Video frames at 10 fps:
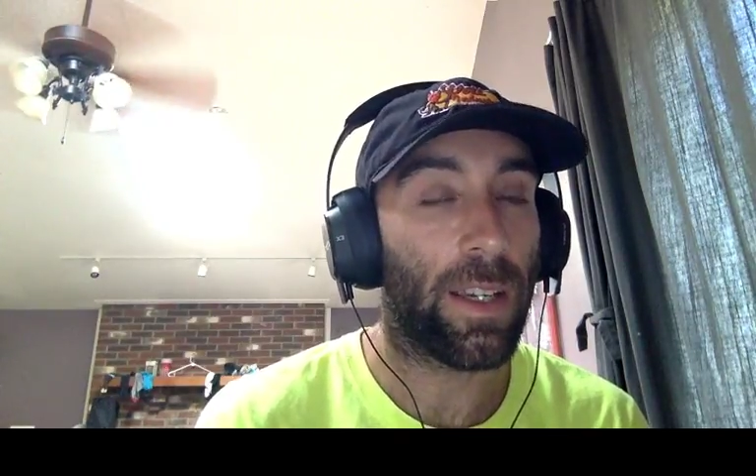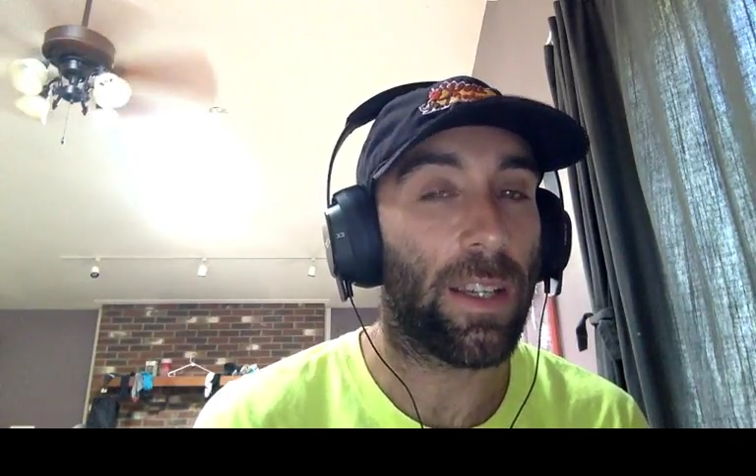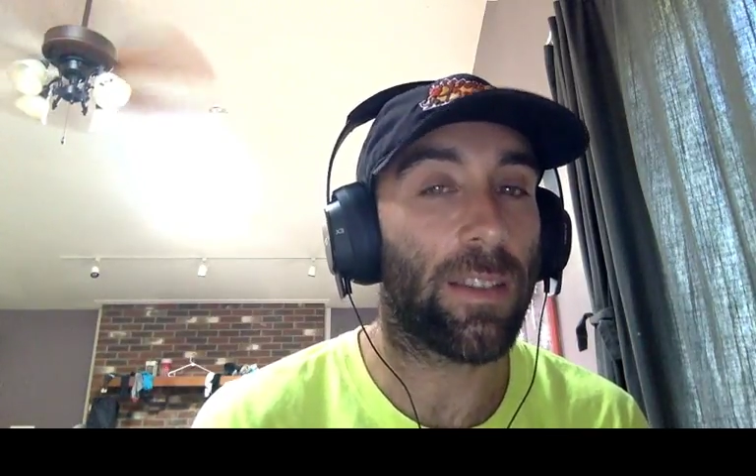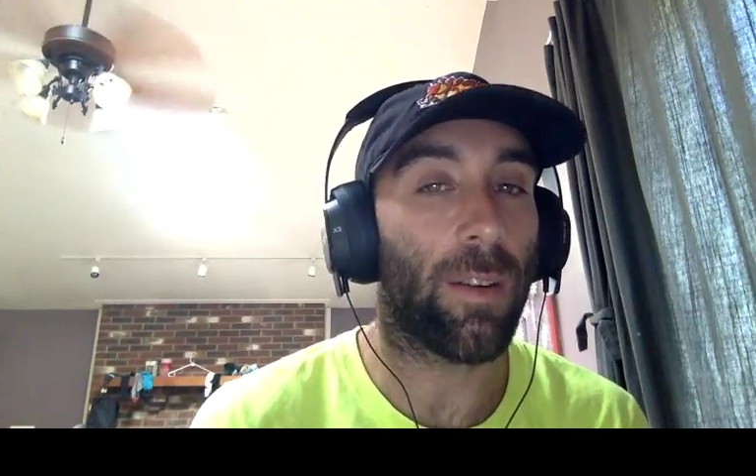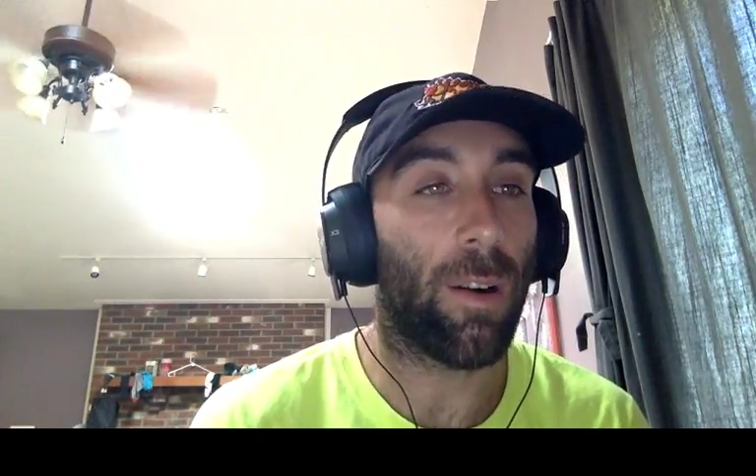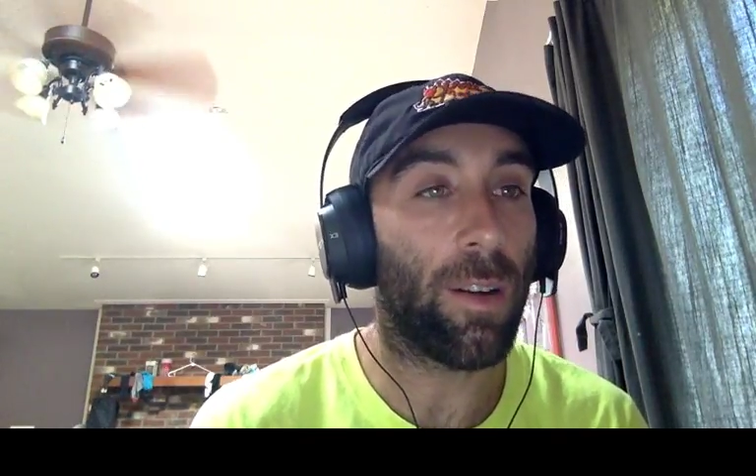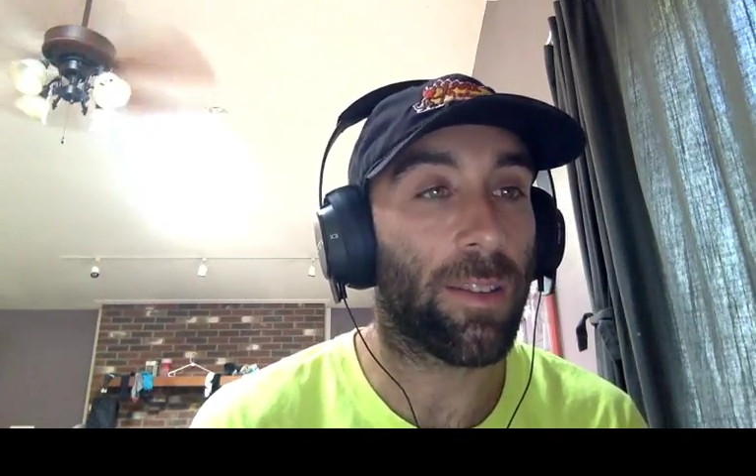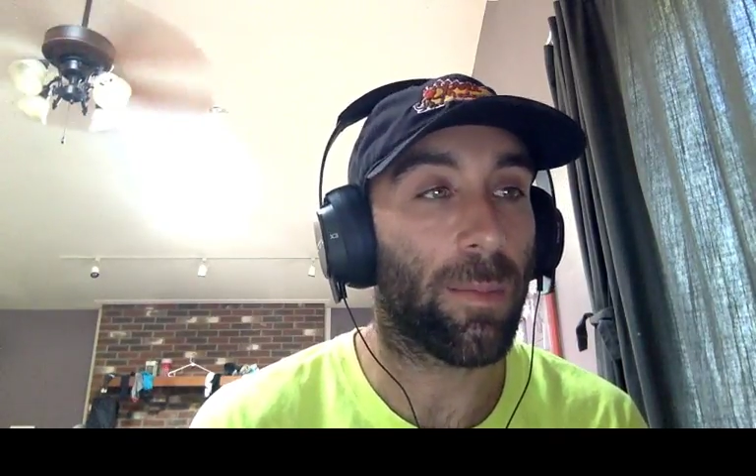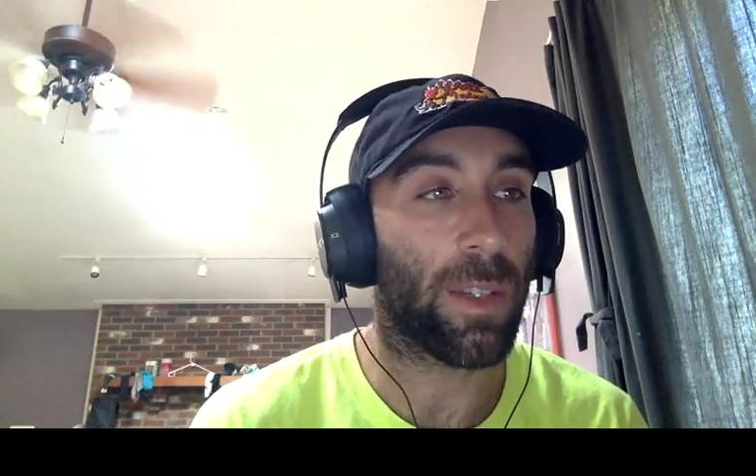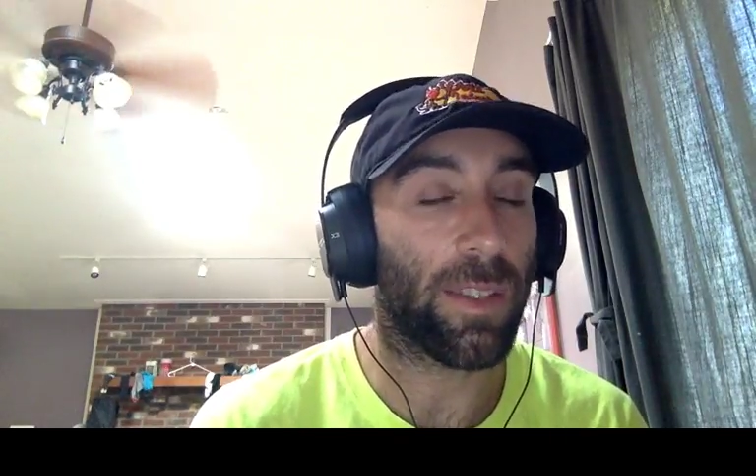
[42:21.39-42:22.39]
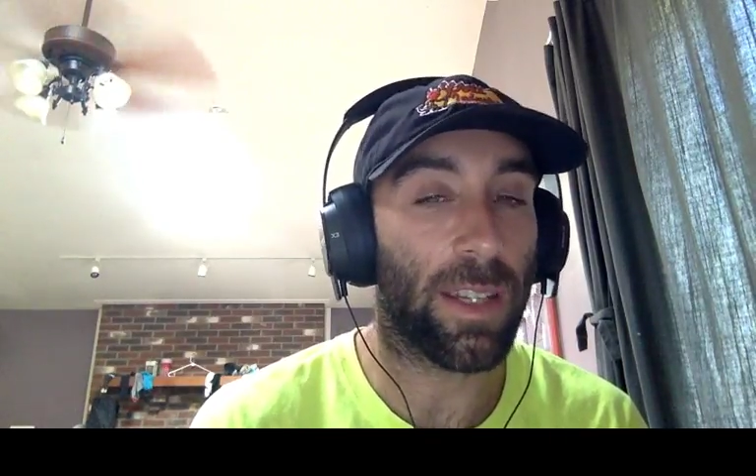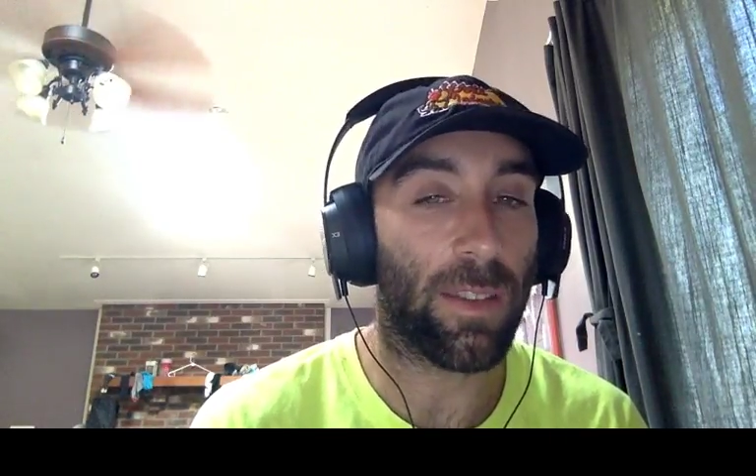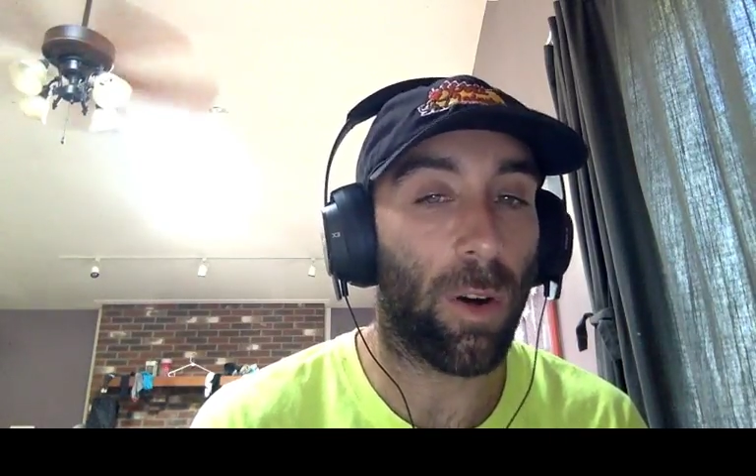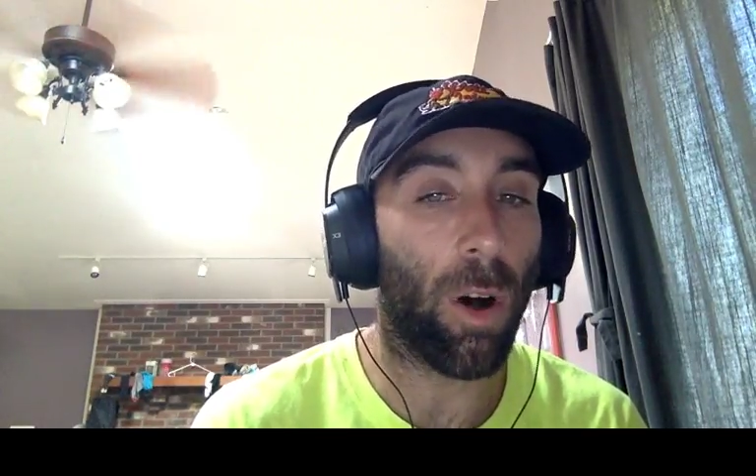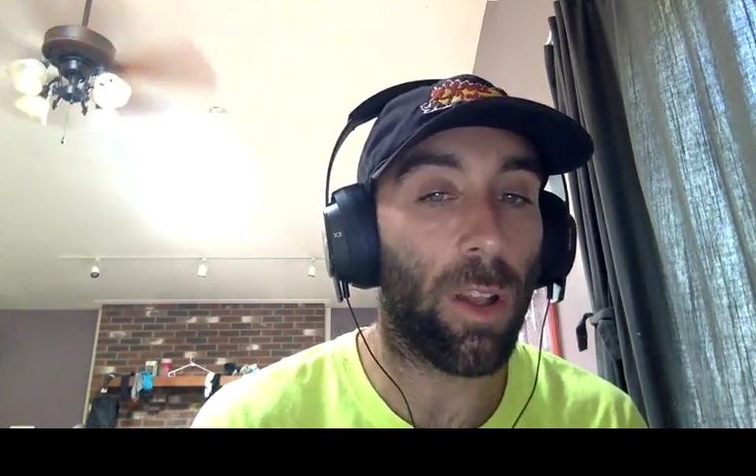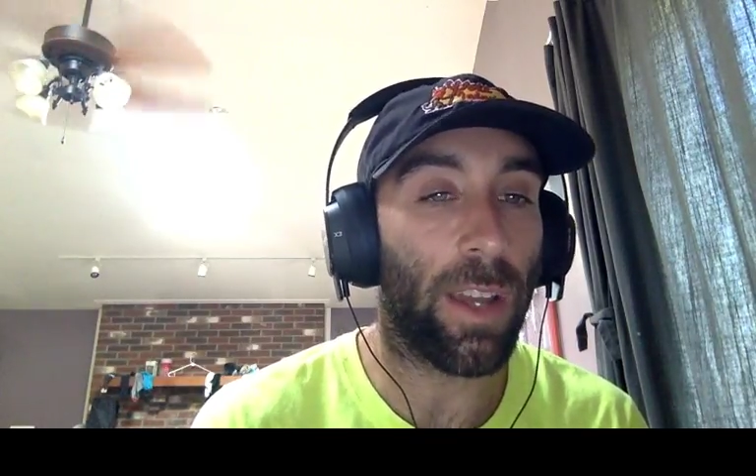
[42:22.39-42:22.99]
is awesome because that's all